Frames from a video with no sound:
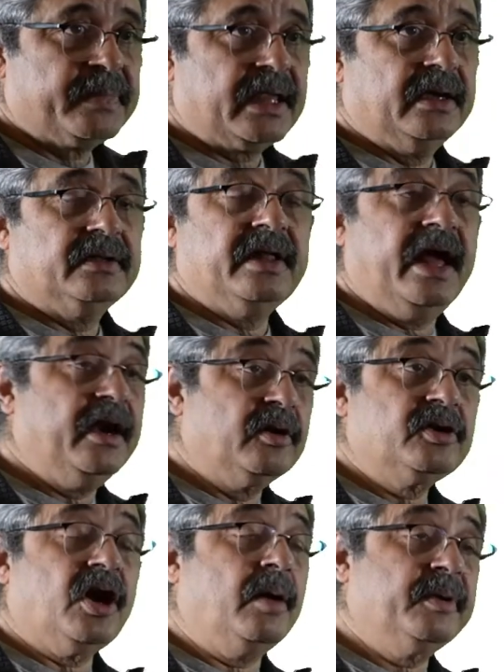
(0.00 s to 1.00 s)
the
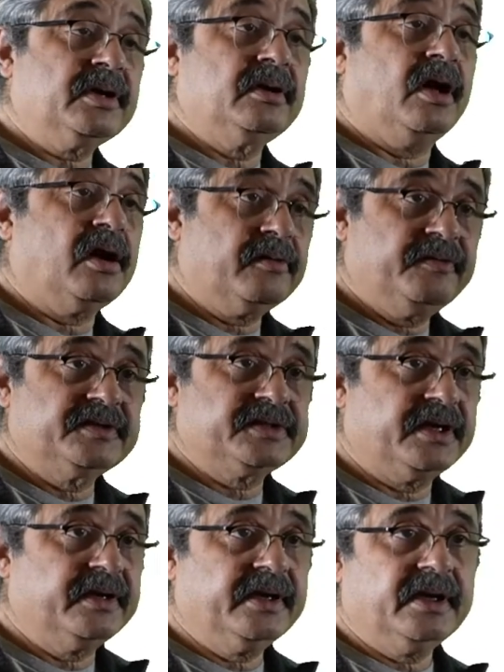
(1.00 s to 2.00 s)
anatomical orifice
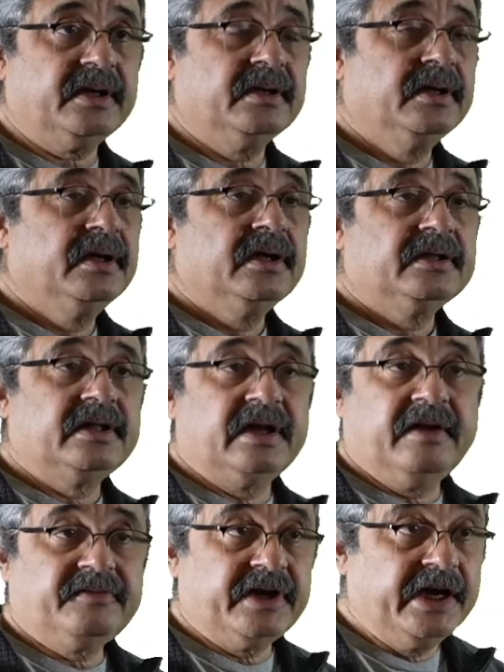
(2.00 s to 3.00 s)
area, the
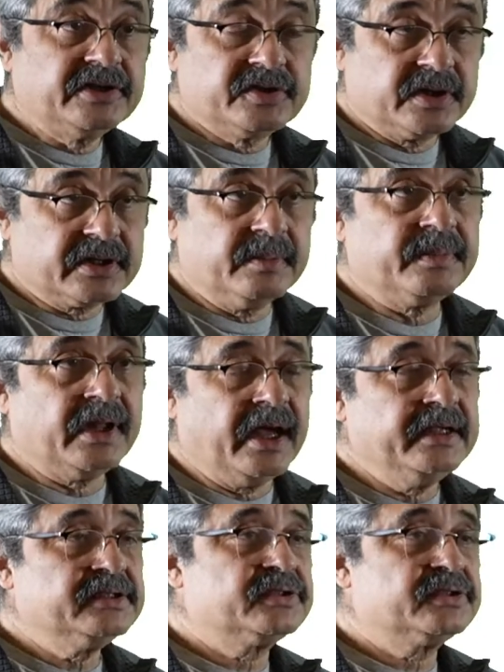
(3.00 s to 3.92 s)
left atrial compliance.